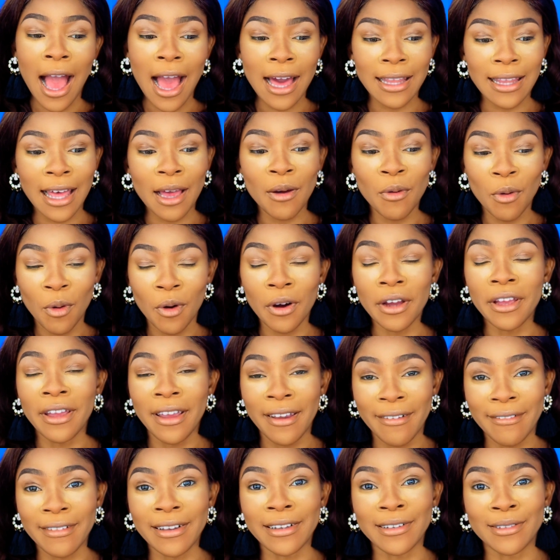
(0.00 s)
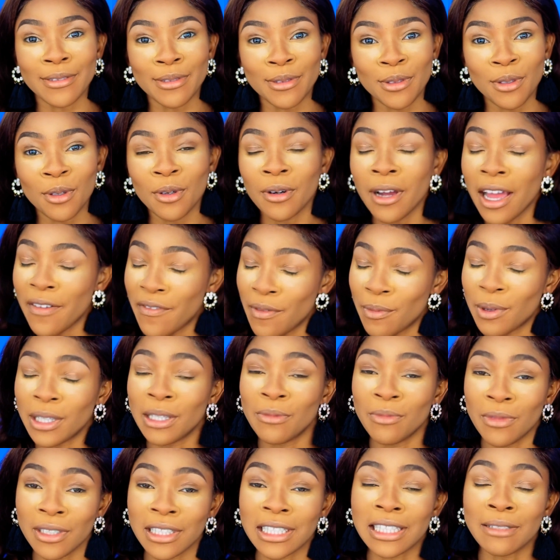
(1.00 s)
and I wore earrings, so everybody
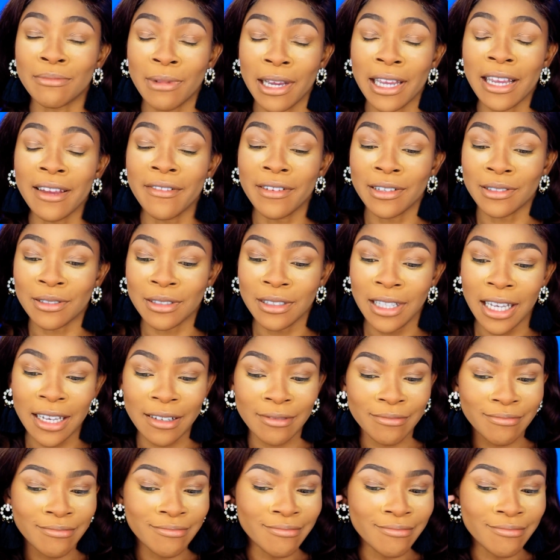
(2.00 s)
has to see my earring today.